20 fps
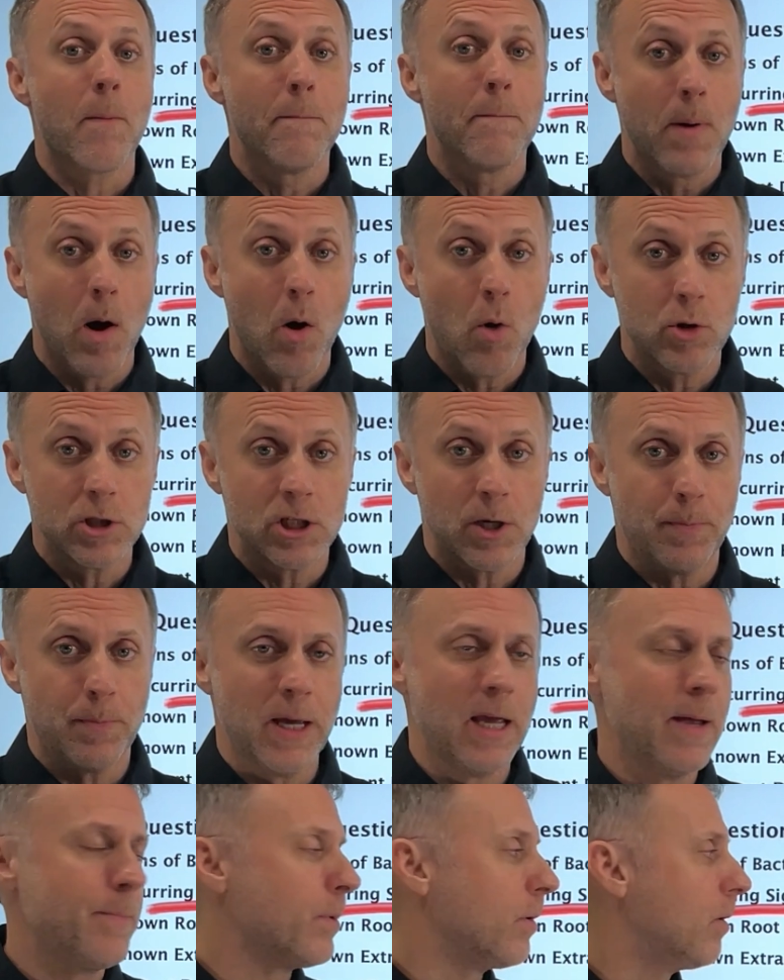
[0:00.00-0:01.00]
most
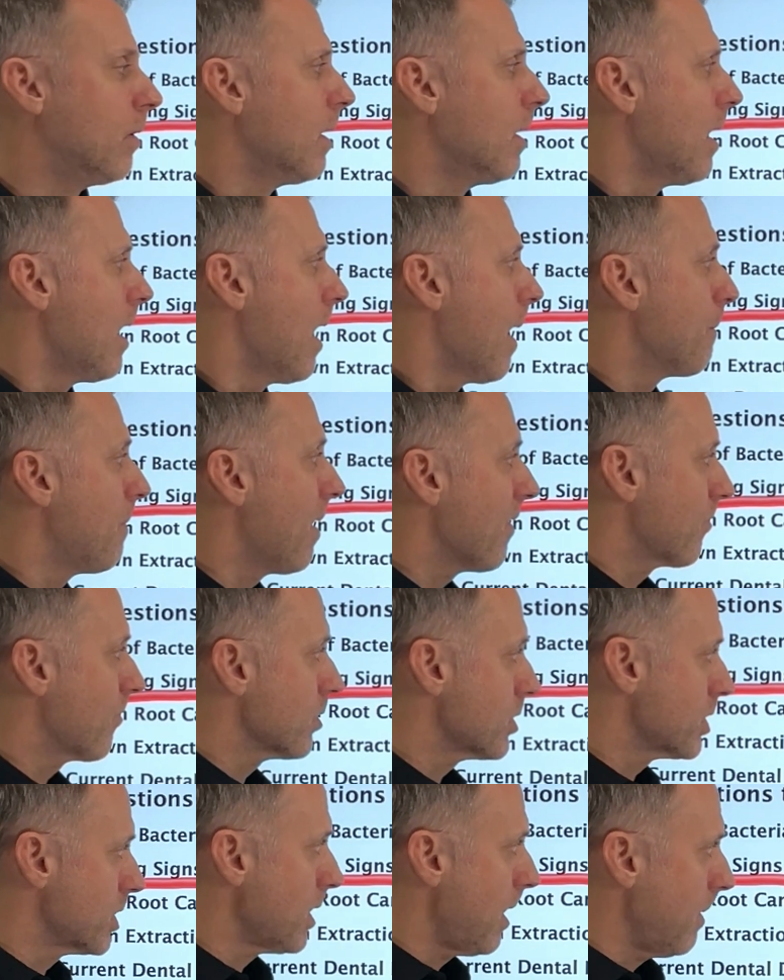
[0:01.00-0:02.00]
people. But for
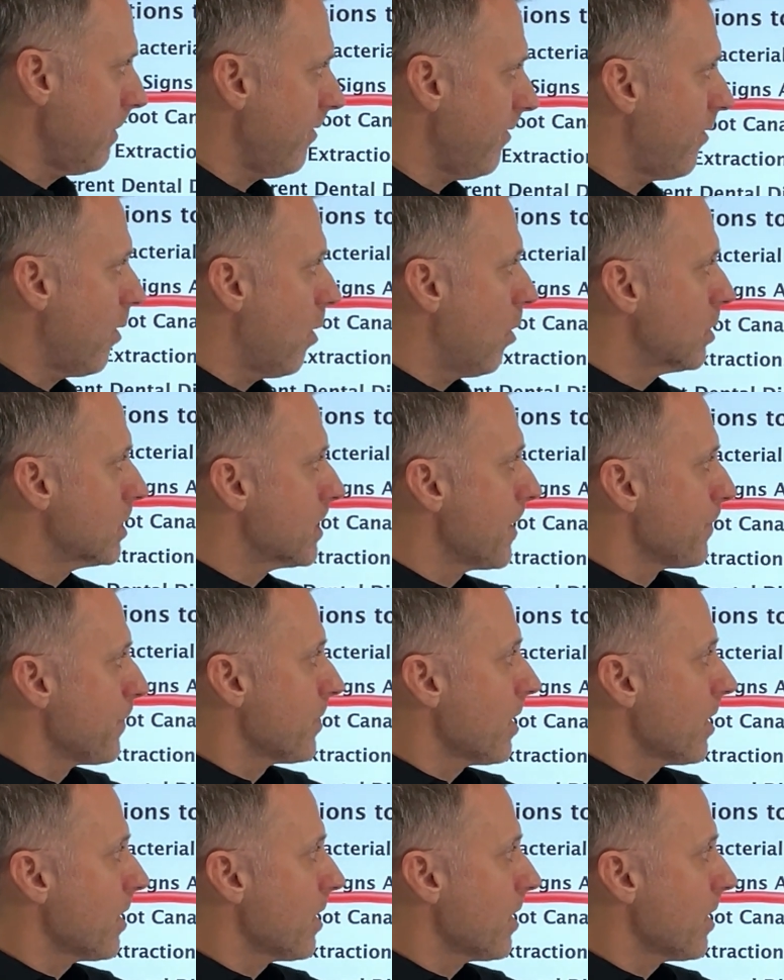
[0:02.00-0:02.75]
some folks,